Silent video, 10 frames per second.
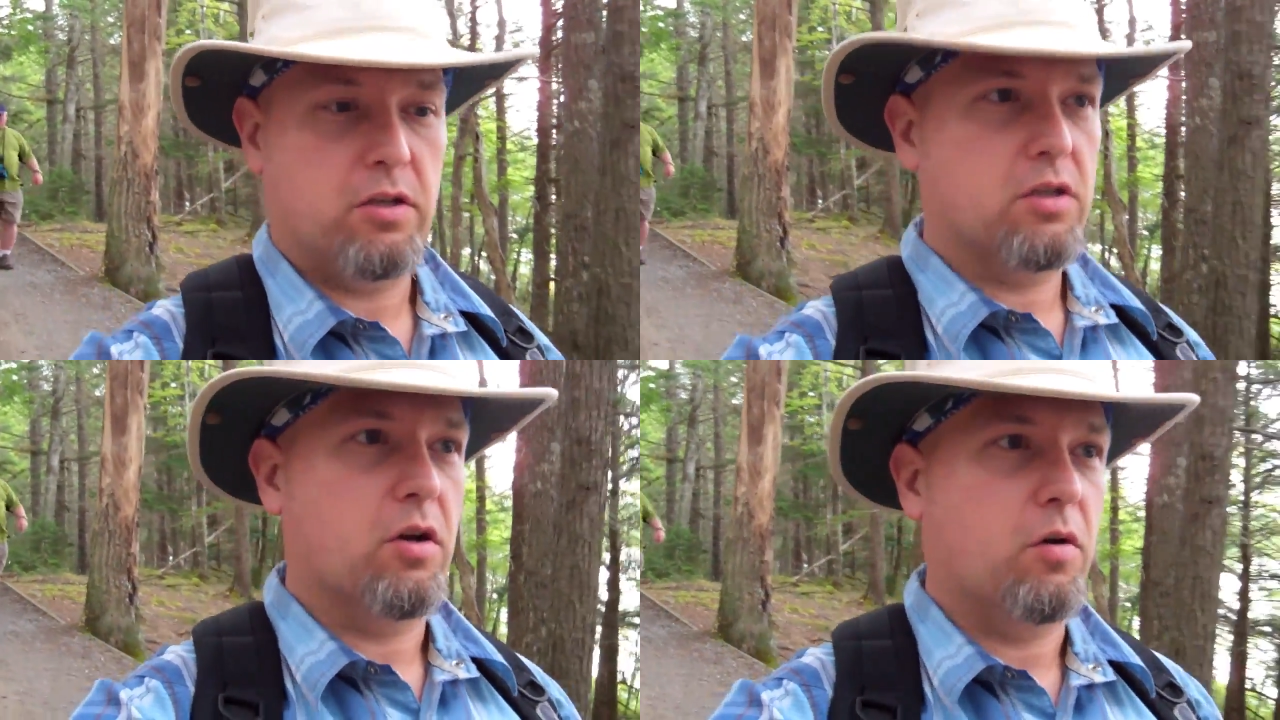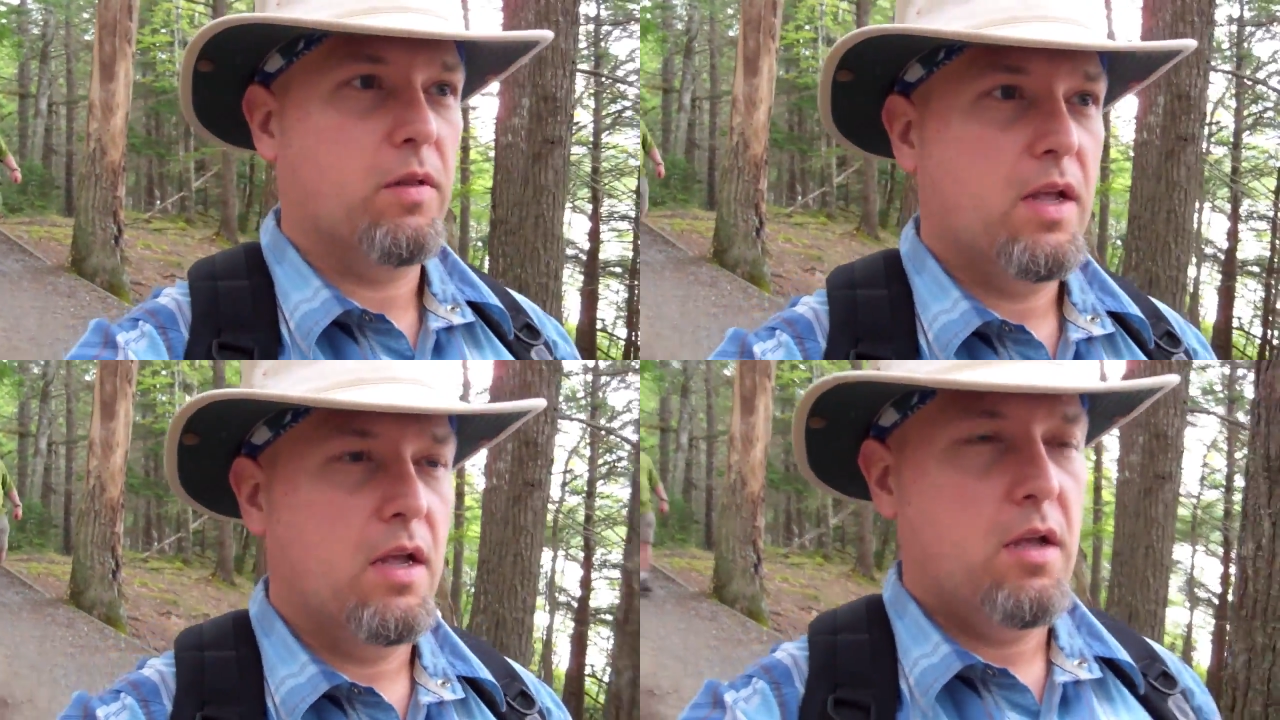So
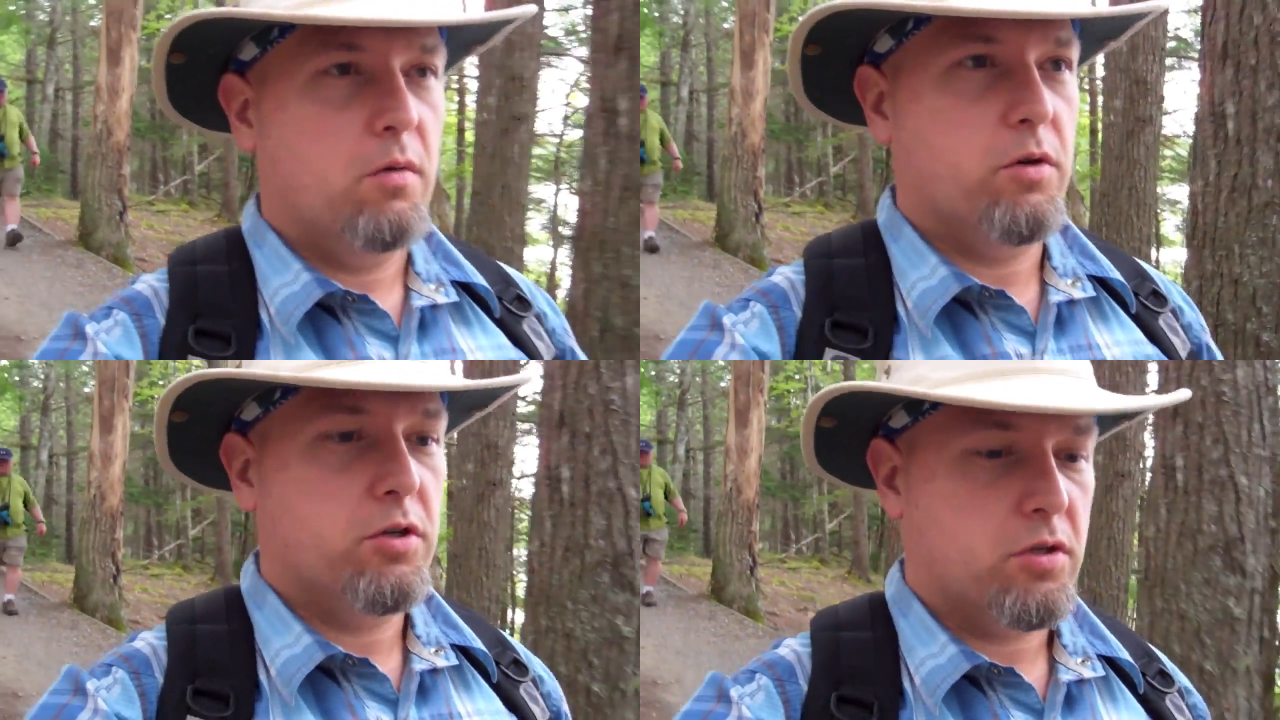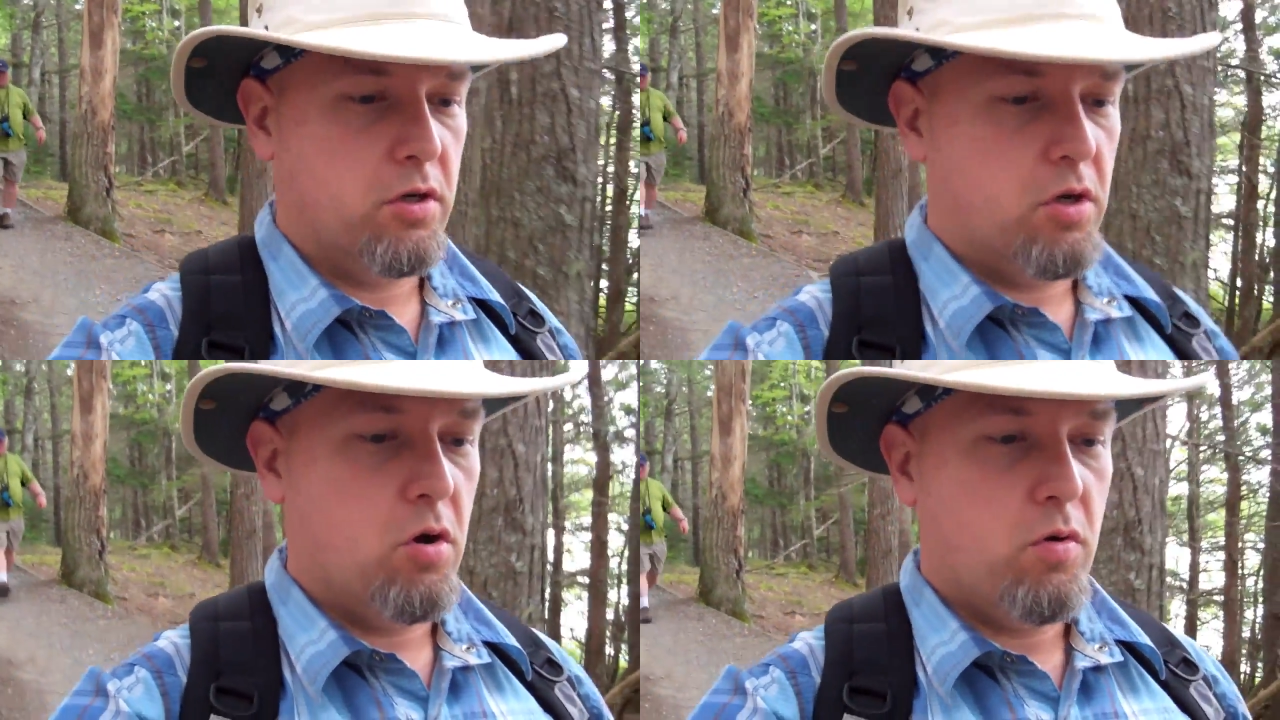we're just going
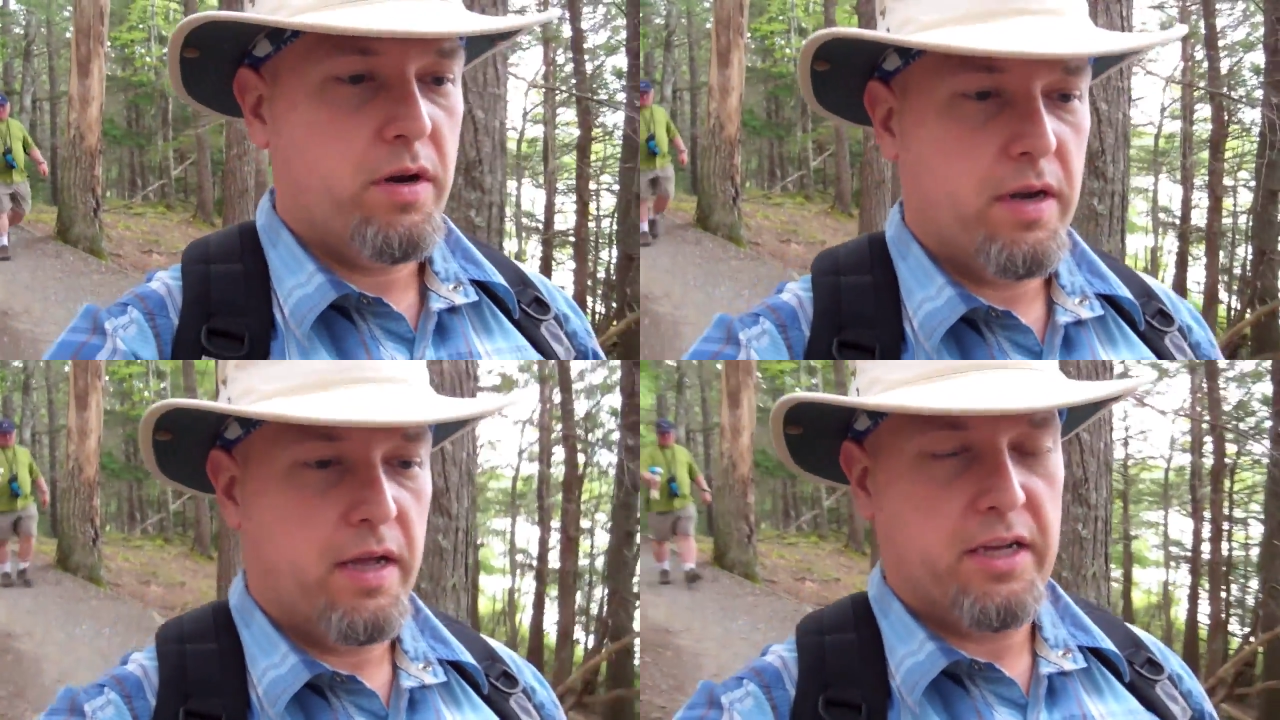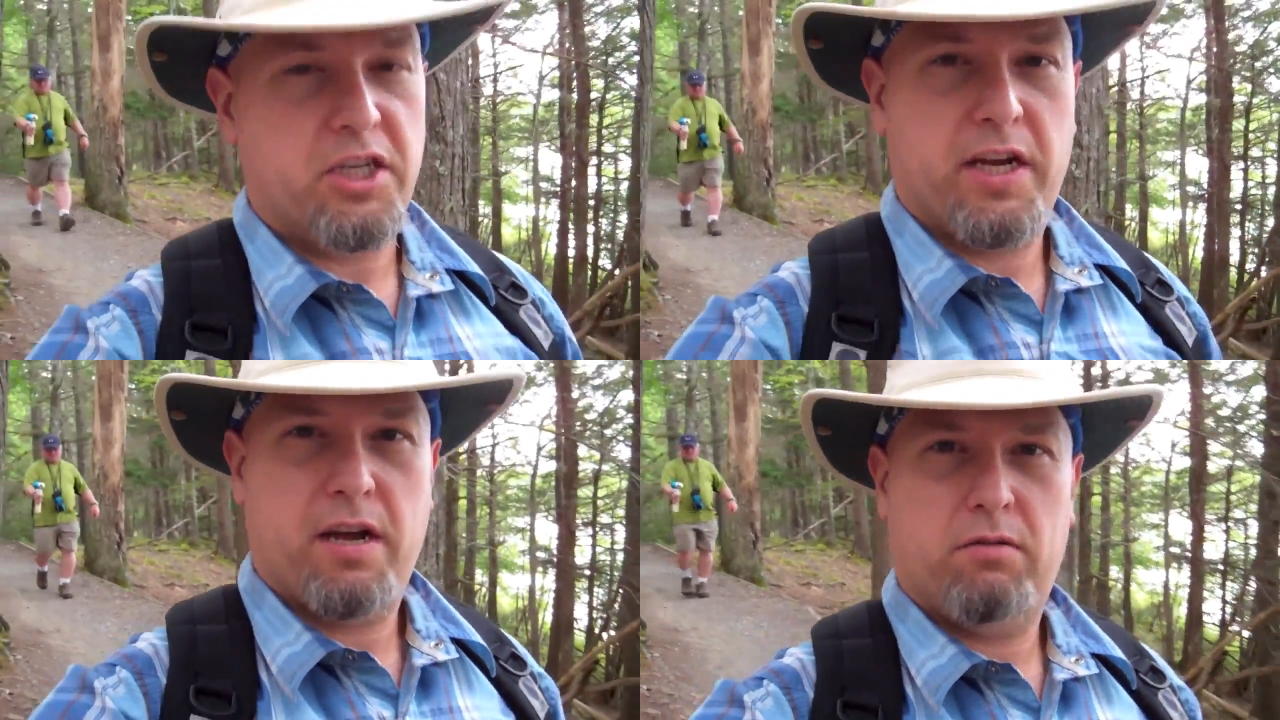to go and
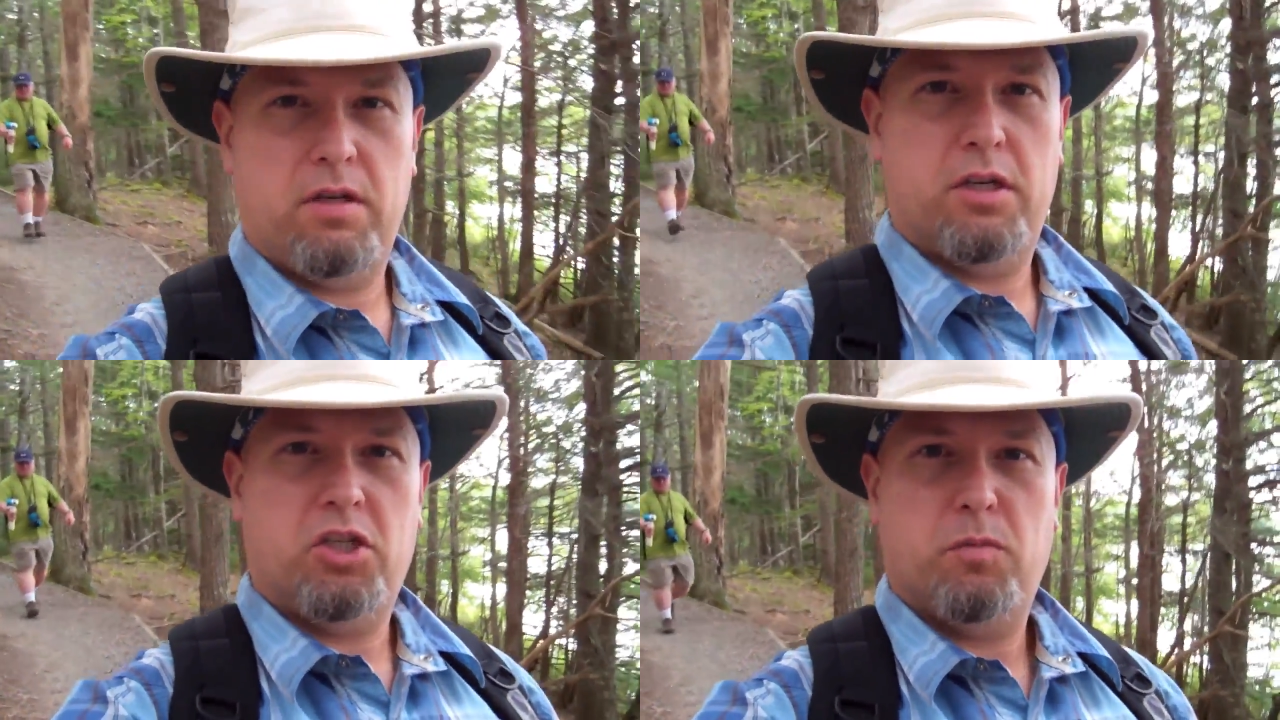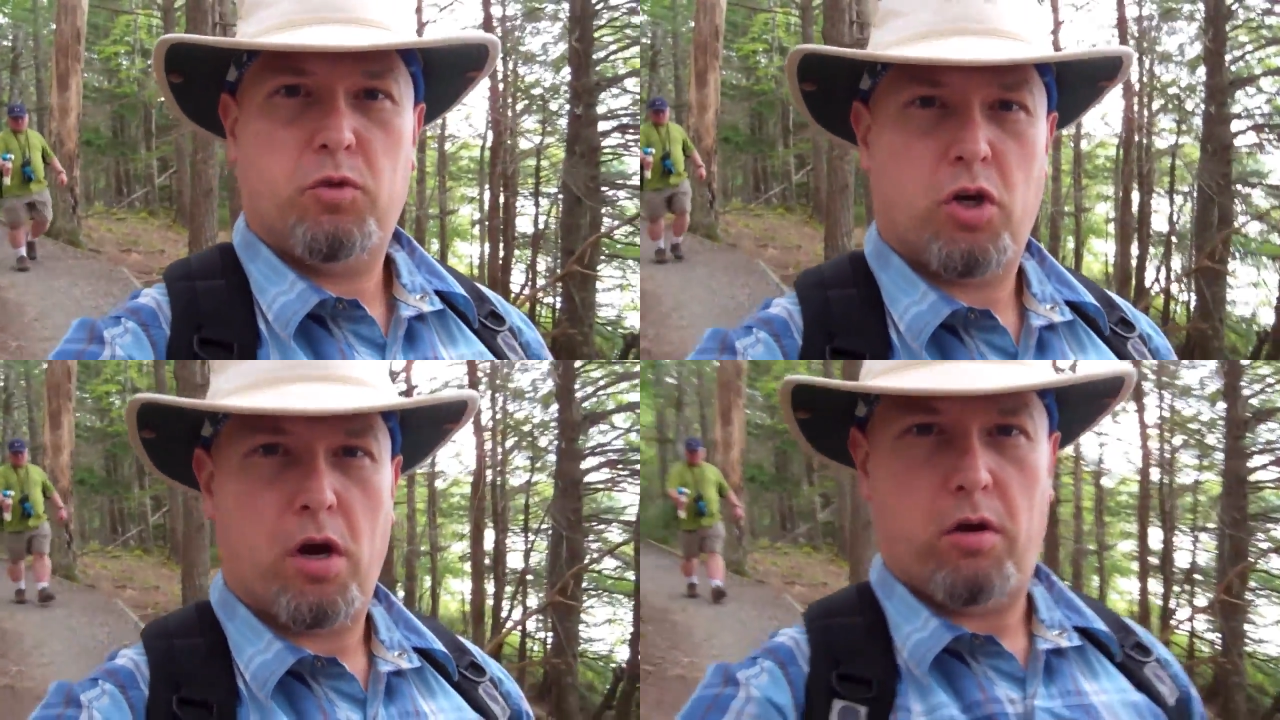check out Jim
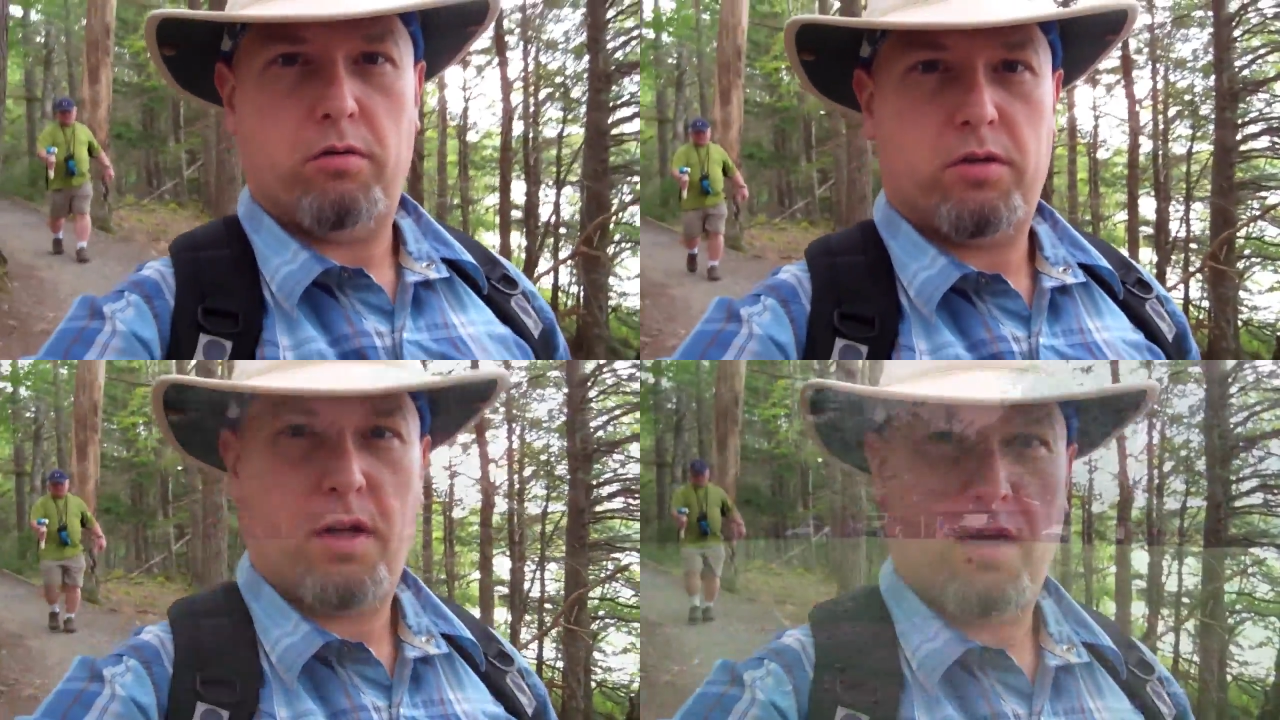Charles.